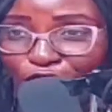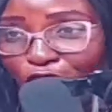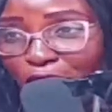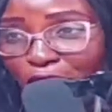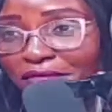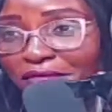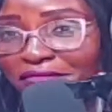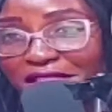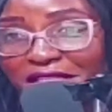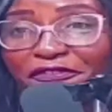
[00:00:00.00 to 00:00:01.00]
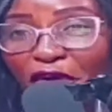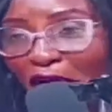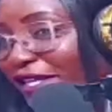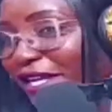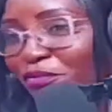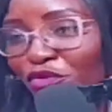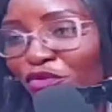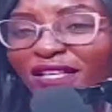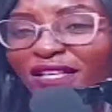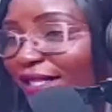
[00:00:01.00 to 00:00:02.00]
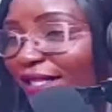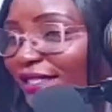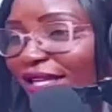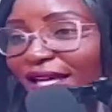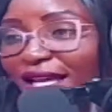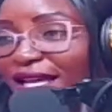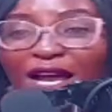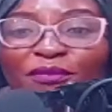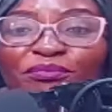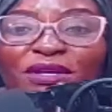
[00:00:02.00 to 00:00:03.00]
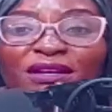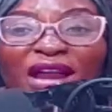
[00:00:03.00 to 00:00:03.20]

or is a voidable one that can be